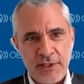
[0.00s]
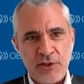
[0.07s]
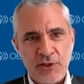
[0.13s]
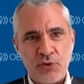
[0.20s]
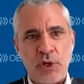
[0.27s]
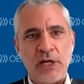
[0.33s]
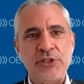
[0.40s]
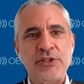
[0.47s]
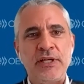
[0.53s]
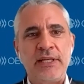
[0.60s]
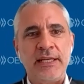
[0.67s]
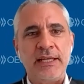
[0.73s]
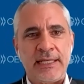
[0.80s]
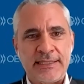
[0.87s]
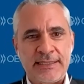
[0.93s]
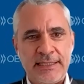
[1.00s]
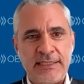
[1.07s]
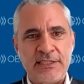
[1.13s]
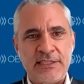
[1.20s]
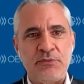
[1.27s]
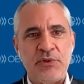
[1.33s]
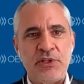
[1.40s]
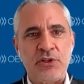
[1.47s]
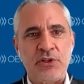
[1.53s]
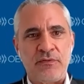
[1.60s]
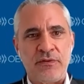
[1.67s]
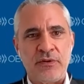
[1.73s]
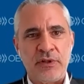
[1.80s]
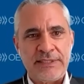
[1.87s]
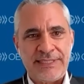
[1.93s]
to actually assessment
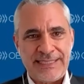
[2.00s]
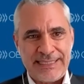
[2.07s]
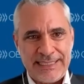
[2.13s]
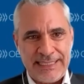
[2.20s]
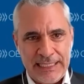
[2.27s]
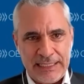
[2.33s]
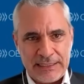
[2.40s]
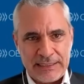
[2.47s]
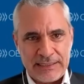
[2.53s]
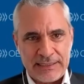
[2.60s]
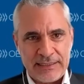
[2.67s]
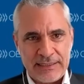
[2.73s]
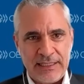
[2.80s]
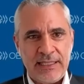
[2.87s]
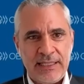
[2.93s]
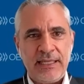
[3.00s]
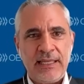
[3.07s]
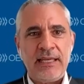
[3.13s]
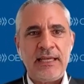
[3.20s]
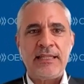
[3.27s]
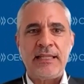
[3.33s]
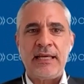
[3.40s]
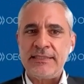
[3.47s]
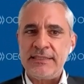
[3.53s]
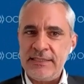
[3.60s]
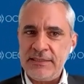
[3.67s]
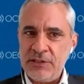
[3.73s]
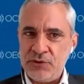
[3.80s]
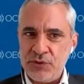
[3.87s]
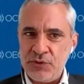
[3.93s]
of skills. That's
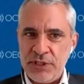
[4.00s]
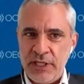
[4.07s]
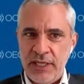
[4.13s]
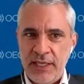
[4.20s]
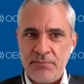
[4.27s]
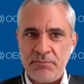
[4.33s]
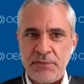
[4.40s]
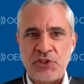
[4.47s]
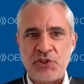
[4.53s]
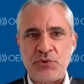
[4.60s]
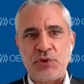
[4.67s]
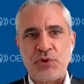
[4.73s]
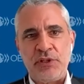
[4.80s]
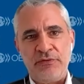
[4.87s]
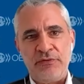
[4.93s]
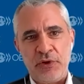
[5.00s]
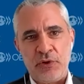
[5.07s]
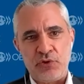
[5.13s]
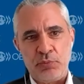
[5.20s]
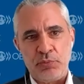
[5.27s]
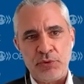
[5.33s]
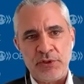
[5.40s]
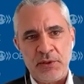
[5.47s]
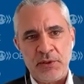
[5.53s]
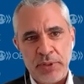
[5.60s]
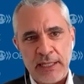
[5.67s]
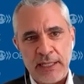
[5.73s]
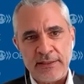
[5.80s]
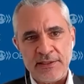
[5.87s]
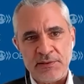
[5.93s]
easy to say, much more difficult to put in
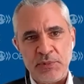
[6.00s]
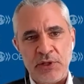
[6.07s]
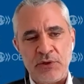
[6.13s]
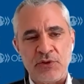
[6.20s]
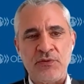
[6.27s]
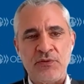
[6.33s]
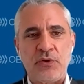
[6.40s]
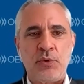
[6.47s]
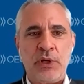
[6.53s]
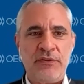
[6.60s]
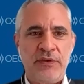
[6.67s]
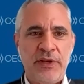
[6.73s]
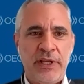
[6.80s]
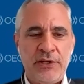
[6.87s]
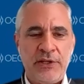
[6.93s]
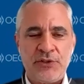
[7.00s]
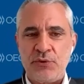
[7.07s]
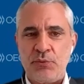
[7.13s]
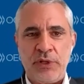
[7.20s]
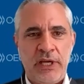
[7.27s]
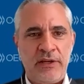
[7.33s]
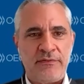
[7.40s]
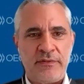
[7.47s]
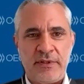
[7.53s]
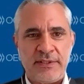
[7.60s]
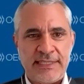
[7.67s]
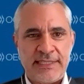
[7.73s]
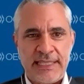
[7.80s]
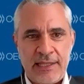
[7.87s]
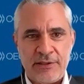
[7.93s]
practice, because for qualification, we have
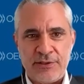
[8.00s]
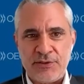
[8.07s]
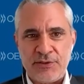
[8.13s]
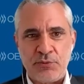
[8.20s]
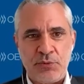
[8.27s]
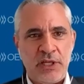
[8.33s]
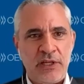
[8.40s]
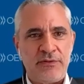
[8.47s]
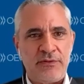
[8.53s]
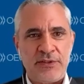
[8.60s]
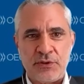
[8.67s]
standards, we have